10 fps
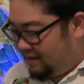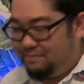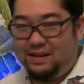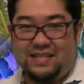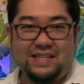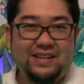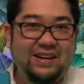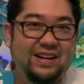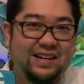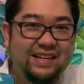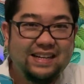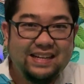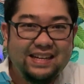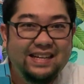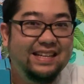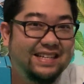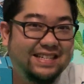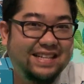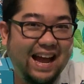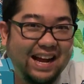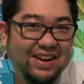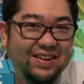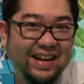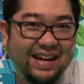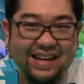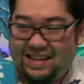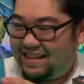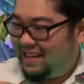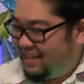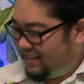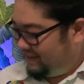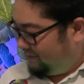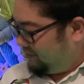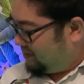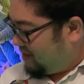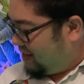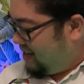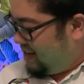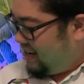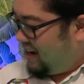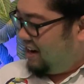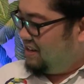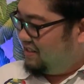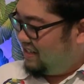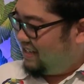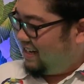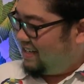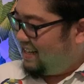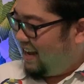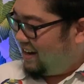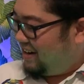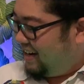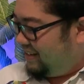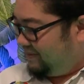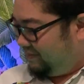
Mr. Snack Crate. How are you doing today, Snack Crate?